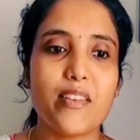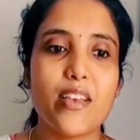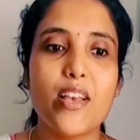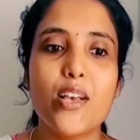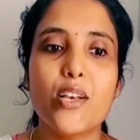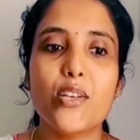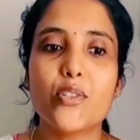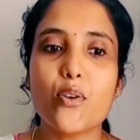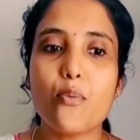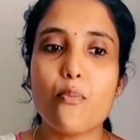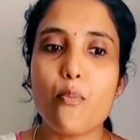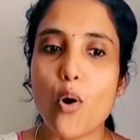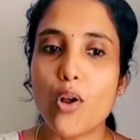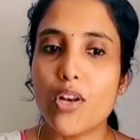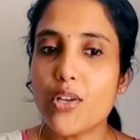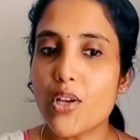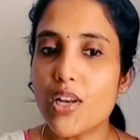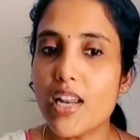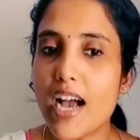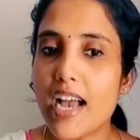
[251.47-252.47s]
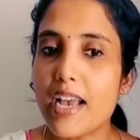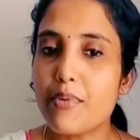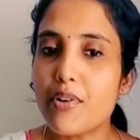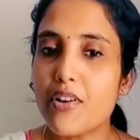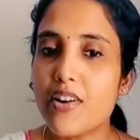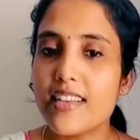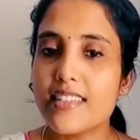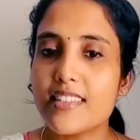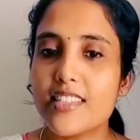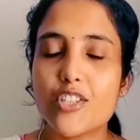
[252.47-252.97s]
So molecular
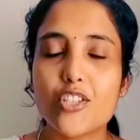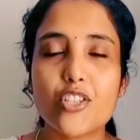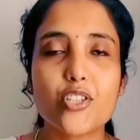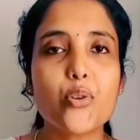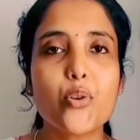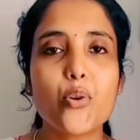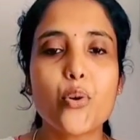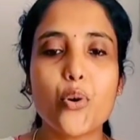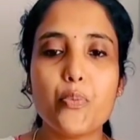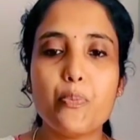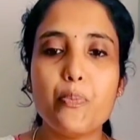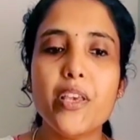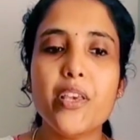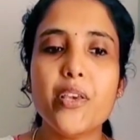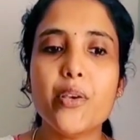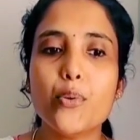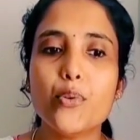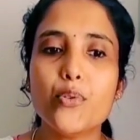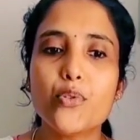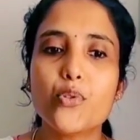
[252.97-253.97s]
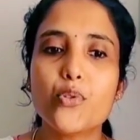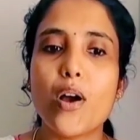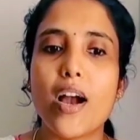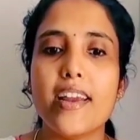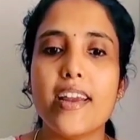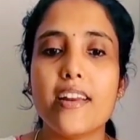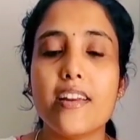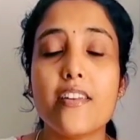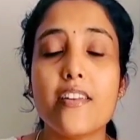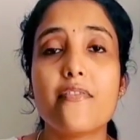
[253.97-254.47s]
hybridization could be used to
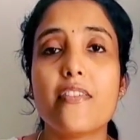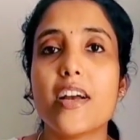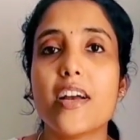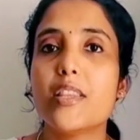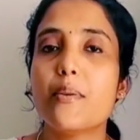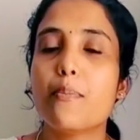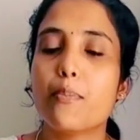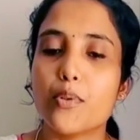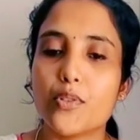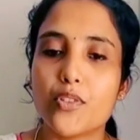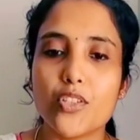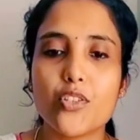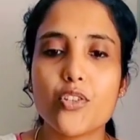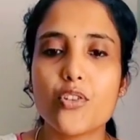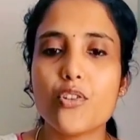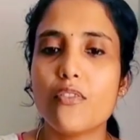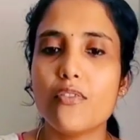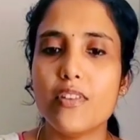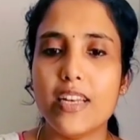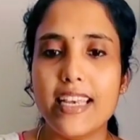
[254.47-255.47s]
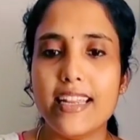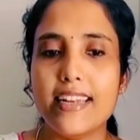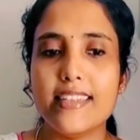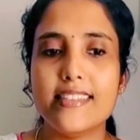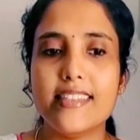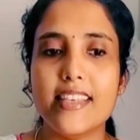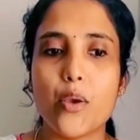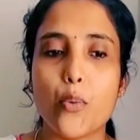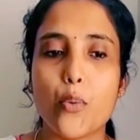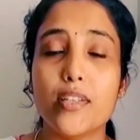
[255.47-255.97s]
identify the position of DNA
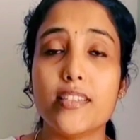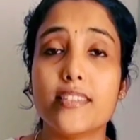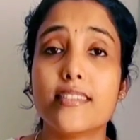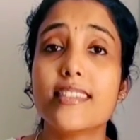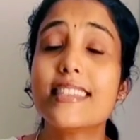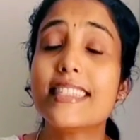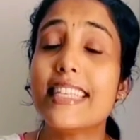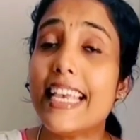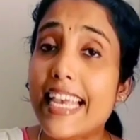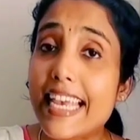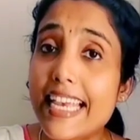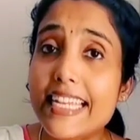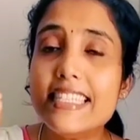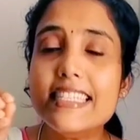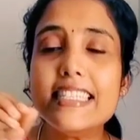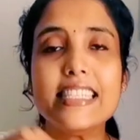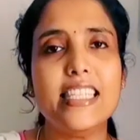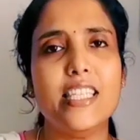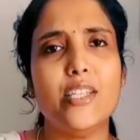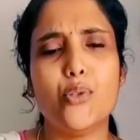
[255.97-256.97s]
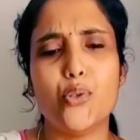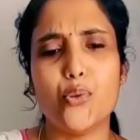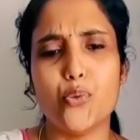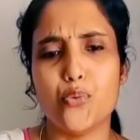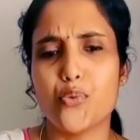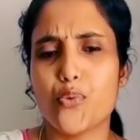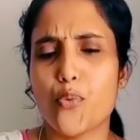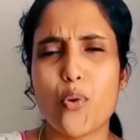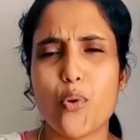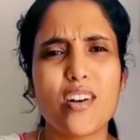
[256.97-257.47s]
sequences in situ. So
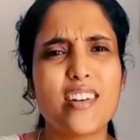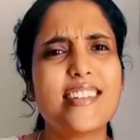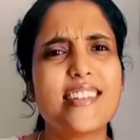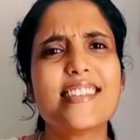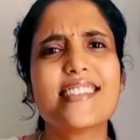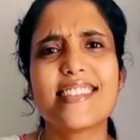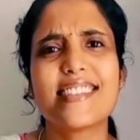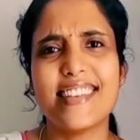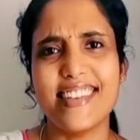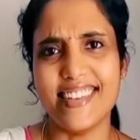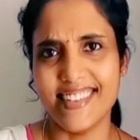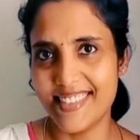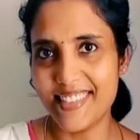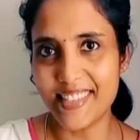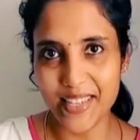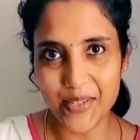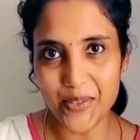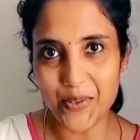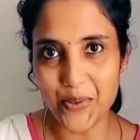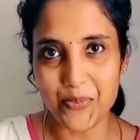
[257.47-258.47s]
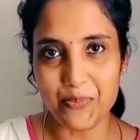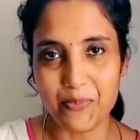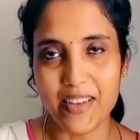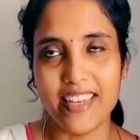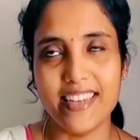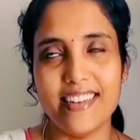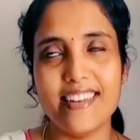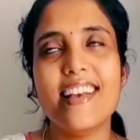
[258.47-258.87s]
what does in situ mean?